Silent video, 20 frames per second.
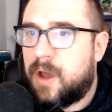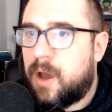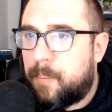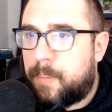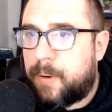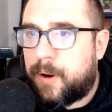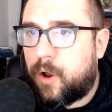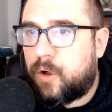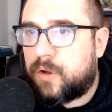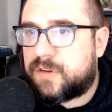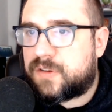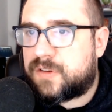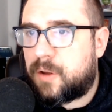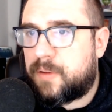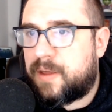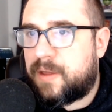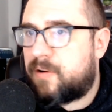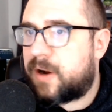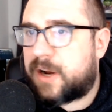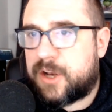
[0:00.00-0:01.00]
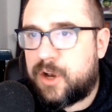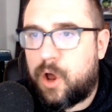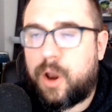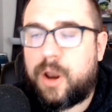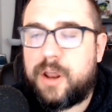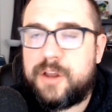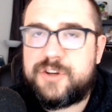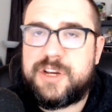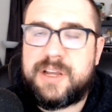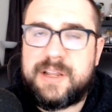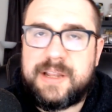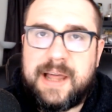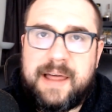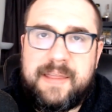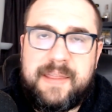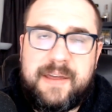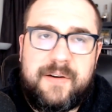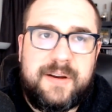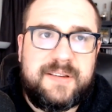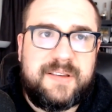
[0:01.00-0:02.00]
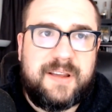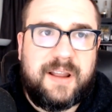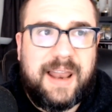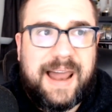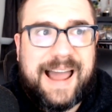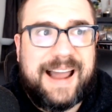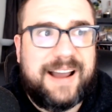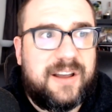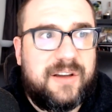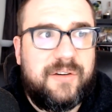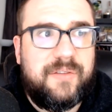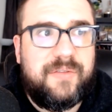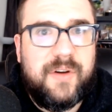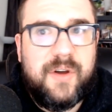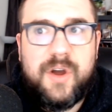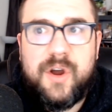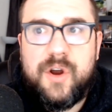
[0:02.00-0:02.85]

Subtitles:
but also they're acknowledging that there is a lack of